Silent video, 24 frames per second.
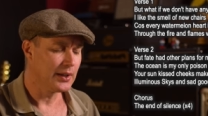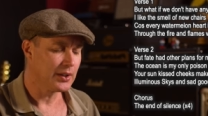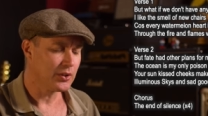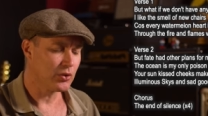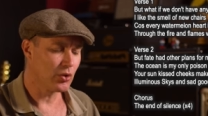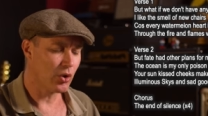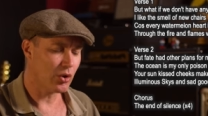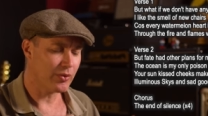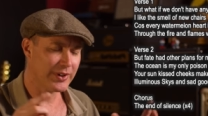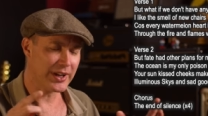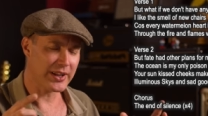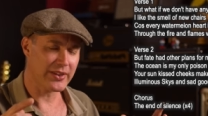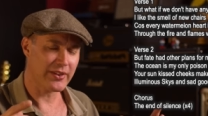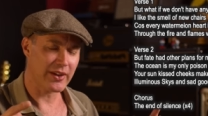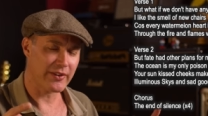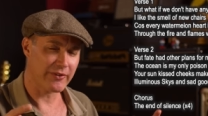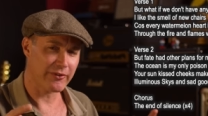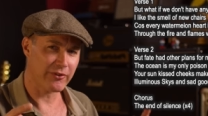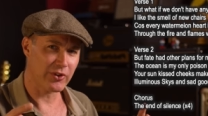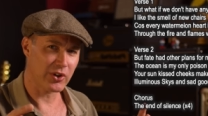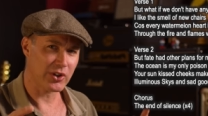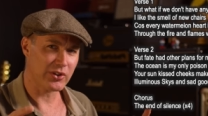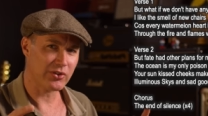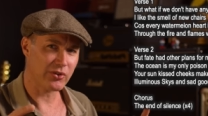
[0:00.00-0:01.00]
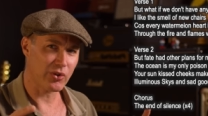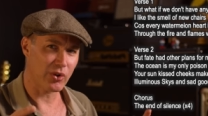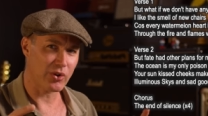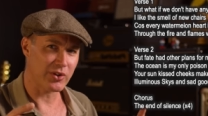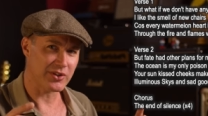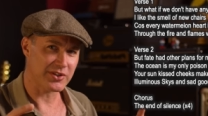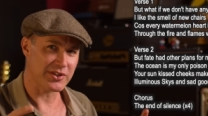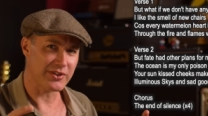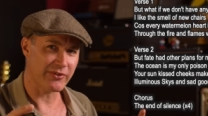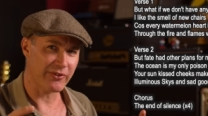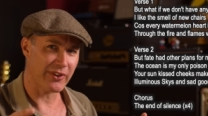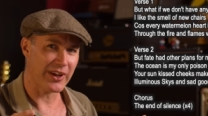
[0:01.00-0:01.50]
Normally, the first
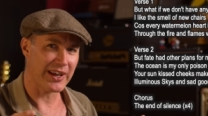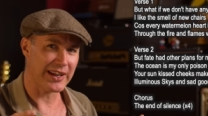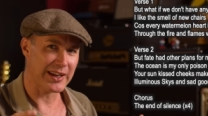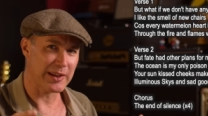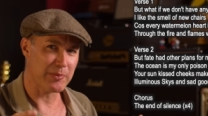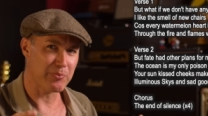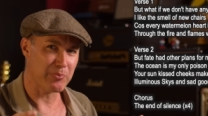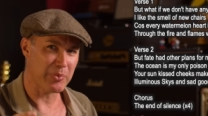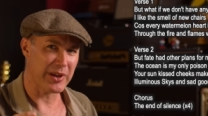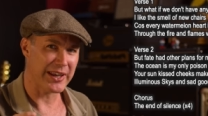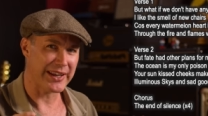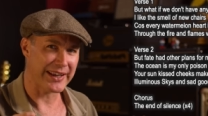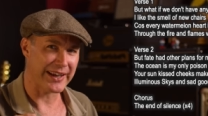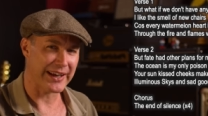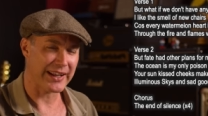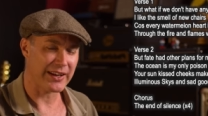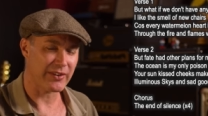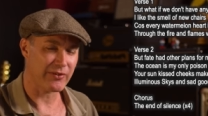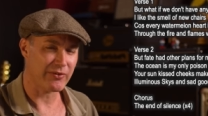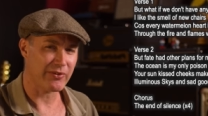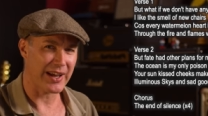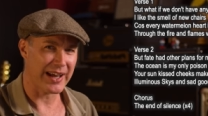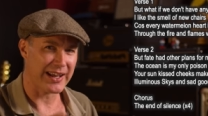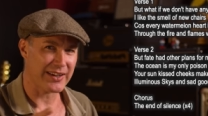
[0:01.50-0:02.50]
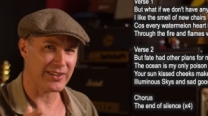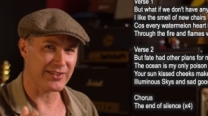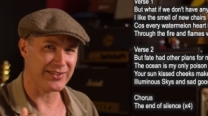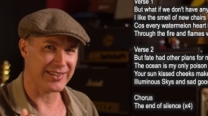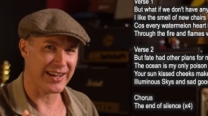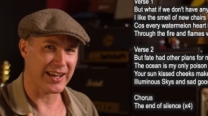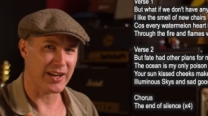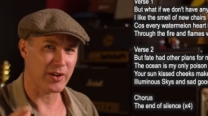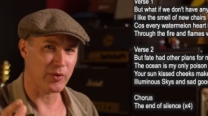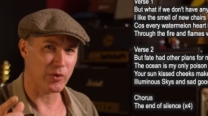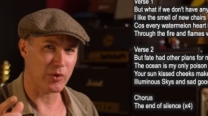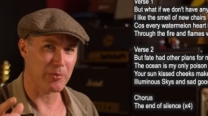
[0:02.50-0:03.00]
chorus is fairly big. Out of out of
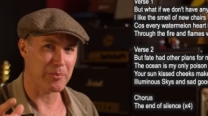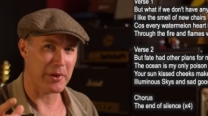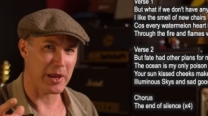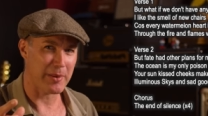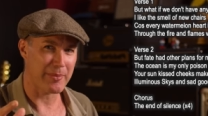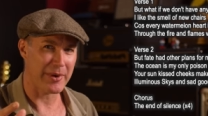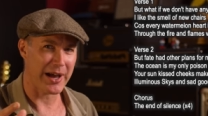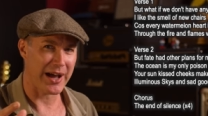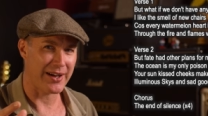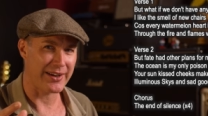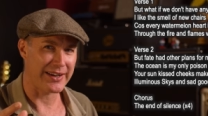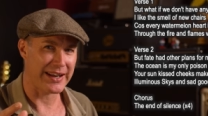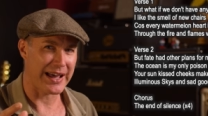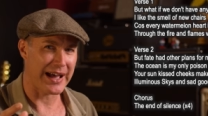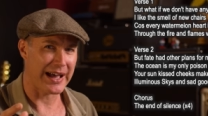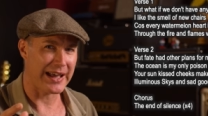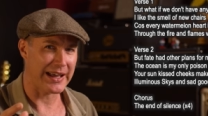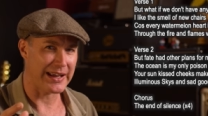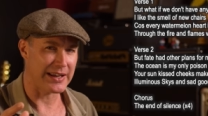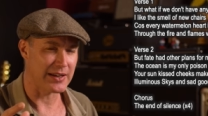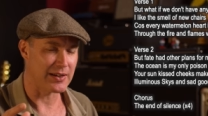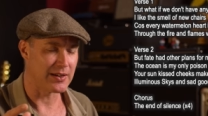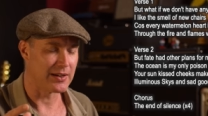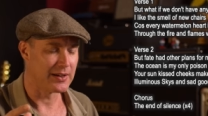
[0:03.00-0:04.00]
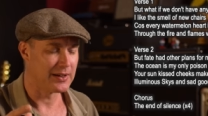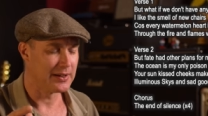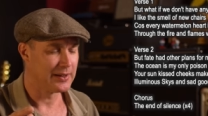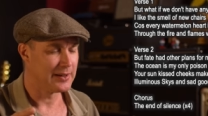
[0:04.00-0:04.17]
ten, it would be about an eight.